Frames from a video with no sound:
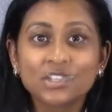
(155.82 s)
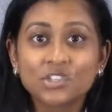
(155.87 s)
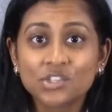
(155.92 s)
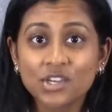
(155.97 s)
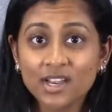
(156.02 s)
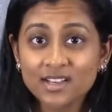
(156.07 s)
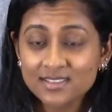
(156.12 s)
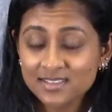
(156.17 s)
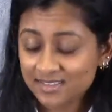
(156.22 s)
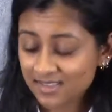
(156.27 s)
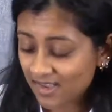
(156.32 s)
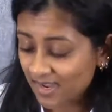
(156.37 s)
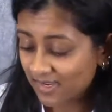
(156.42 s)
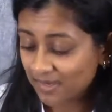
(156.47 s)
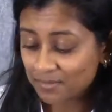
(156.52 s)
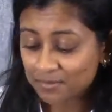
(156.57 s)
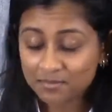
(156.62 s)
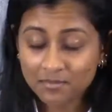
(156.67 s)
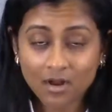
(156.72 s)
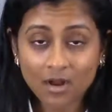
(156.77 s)
Just
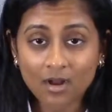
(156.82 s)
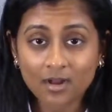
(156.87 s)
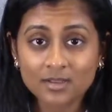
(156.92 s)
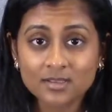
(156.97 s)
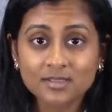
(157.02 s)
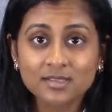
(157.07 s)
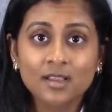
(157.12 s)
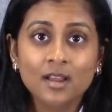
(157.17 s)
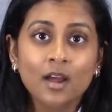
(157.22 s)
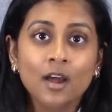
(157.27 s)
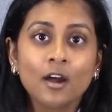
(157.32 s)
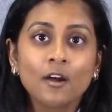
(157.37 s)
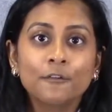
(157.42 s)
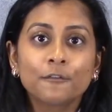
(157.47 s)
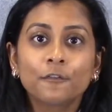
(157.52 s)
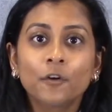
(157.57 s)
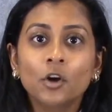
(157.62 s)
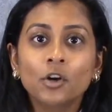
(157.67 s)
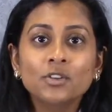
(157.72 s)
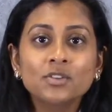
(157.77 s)
like moss,
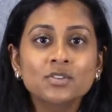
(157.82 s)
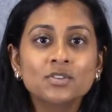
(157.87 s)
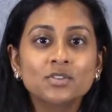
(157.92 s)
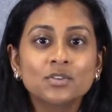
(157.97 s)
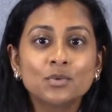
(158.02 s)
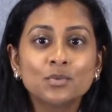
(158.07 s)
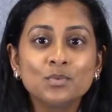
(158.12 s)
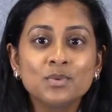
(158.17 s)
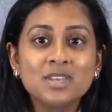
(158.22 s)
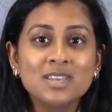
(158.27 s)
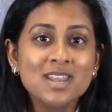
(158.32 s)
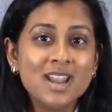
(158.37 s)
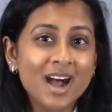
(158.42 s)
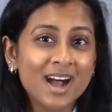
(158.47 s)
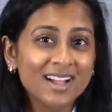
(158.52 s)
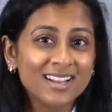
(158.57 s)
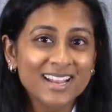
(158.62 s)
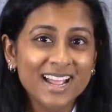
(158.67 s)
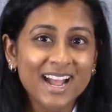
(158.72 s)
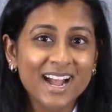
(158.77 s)
ferns do
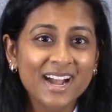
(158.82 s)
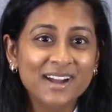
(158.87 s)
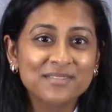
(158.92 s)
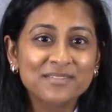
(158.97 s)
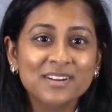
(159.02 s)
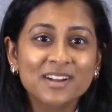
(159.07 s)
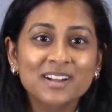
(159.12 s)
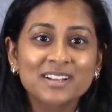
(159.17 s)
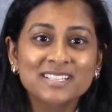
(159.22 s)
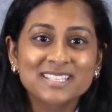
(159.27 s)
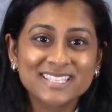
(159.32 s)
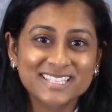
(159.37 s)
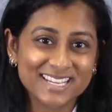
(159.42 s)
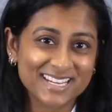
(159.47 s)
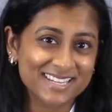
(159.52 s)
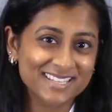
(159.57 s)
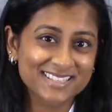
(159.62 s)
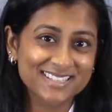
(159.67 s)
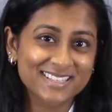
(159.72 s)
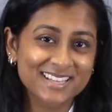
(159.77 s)
not have
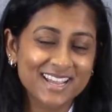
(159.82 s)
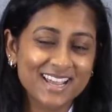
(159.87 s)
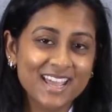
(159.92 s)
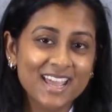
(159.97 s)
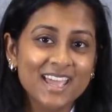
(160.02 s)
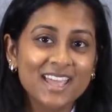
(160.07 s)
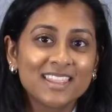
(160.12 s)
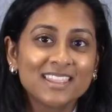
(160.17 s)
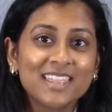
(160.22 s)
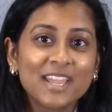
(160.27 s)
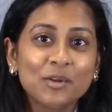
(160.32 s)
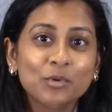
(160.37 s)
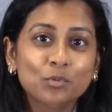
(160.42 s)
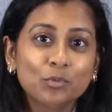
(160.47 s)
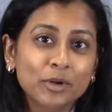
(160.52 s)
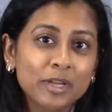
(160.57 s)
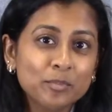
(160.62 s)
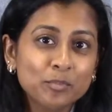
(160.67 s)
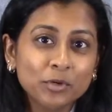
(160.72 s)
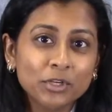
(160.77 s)
seeds. They
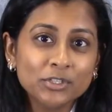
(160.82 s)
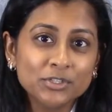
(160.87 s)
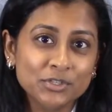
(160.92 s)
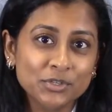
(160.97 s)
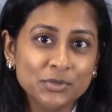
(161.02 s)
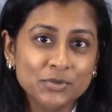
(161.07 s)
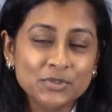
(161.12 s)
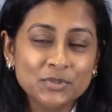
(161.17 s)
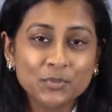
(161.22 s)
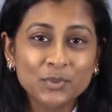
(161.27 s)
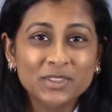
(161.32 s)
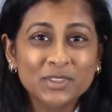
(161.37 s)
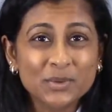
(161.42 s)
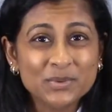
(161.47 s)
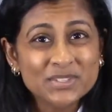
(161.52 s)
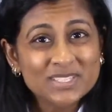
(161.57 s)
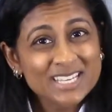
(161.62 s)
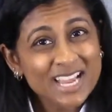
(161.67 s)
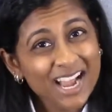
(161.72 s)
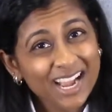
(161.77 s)
reproduce with
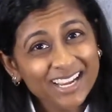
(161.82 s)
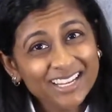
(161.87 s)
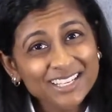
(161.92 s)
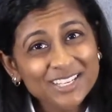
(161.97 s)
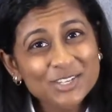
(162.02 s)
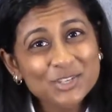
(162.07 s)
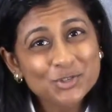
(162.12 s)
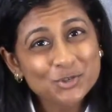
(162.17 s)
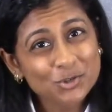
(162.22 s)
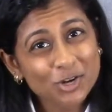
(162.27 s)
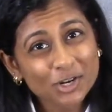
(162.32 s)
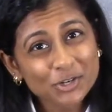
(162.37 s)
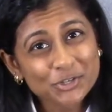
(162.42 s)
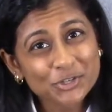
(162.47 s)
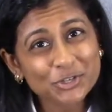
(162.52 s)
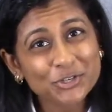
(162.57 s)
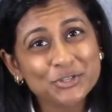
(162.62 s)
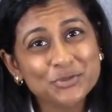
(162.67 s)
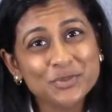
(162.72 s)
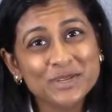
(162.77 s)
those tiny
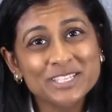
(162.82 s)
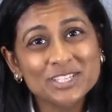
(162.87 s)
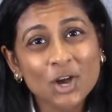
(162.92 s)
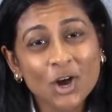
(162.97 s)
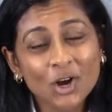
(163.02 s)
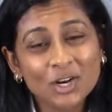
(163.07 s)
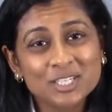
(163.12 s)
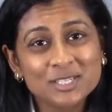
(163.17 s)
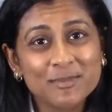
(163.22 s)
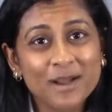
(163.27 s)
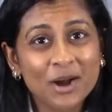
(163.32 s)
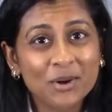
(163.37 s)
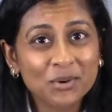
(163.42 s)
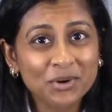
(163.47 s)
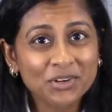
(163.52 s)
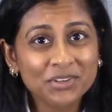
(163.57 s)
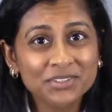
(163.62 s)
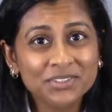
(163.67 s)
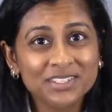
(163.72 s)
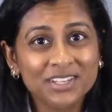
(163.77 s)
structures we talked about
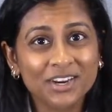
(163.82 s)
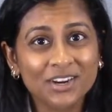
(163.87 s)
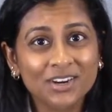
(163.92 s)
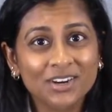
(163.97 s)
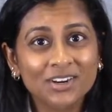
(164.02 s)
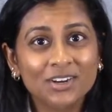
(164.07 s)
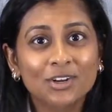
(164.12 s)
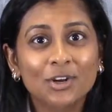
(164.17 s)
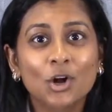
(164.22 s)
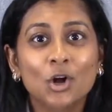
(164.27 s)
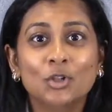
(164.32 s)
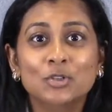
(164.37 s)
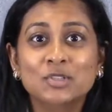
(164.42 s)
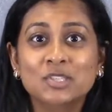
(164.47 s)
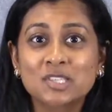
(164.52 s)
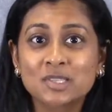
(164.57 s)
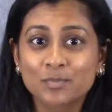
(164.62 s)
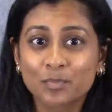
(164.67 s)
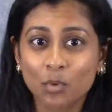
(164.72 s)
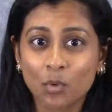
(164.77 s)
earlier called
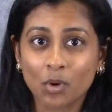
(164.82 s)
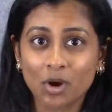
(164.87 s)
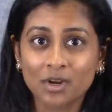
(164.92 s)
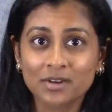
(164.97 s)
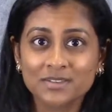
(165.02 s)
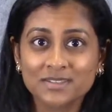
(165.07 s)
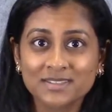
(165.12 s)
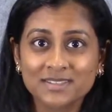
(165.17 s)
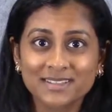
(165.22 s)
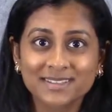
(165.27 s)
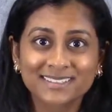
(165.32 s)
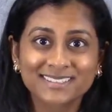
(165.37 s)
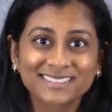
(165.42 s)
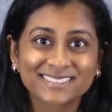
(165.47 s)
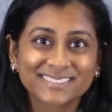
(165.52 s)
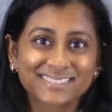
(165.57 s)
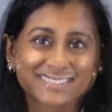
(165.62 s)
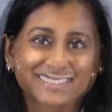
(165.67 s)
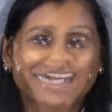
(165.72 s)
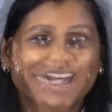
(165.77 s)
spores.
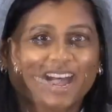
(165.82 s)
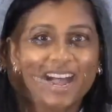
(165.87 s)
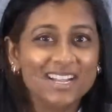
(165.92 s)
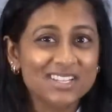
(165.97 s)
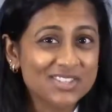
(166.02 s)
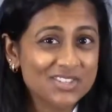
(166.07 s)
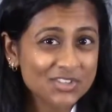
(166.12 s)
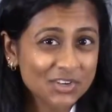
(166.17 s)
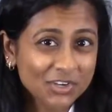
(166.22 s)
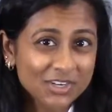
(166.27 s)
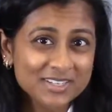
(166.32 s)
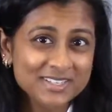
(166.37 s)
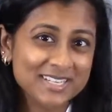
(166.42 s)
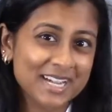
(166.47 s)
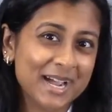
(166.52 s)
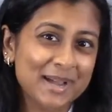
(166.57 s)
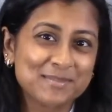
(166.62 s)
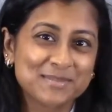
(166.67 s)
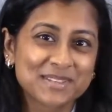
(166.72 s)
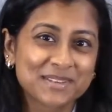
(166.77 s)
At certain
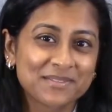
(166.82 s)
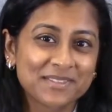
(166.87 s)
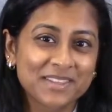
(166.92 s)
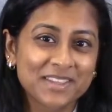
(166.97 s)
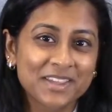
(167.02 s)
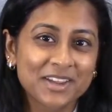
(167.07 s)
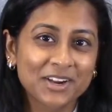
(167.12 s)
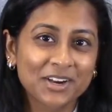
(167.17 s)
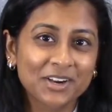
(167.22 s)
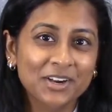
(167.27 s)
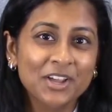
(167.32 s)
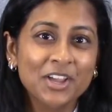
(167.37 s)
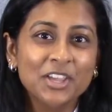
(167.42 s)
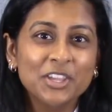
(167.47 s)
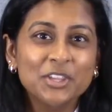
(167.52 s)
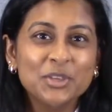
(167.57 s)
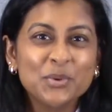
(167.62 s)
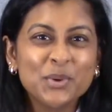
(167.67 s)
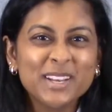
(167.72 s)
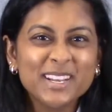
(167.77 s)
times of the year,
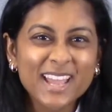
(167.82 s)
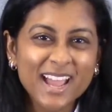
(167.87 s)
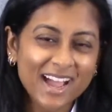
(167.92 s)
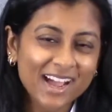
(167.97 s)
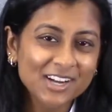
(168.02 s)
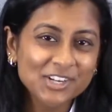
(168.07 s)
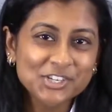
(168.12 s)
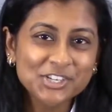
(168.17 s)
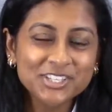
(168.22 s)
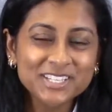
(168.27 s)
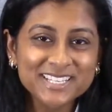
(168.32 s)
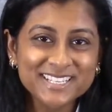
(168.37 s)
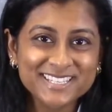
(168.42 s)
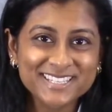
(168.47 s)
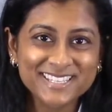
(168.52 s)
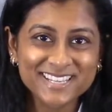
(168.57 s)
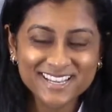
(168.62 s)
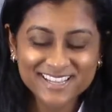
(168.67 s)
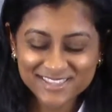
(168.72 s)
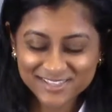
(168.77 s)
you can actually
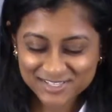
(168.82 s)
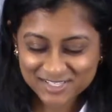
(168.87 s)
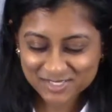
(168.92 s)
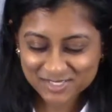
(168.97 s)
see the